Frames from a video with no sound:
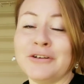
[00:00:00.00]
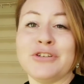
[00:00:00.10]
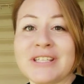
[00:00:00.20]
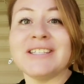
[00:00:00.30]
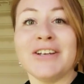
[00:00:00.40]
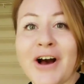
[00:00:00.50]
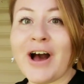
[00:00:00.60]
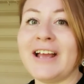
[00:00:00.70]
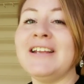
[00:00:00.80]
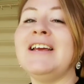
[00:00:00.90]
You're just
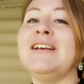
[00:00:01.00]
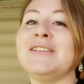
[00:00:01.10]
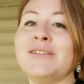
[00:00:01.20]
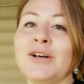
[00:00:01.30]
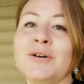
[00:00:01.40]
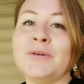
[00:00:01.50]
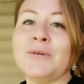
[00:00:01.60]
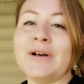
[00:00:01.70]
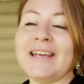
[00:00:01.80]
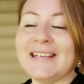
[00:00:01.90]
not.
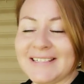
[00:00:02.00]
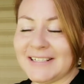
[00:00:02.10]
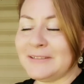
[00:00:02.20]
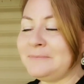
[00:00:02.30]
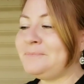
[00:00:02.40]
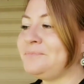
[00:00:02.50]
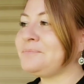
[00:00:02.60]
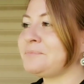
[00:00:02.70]
So he didn't.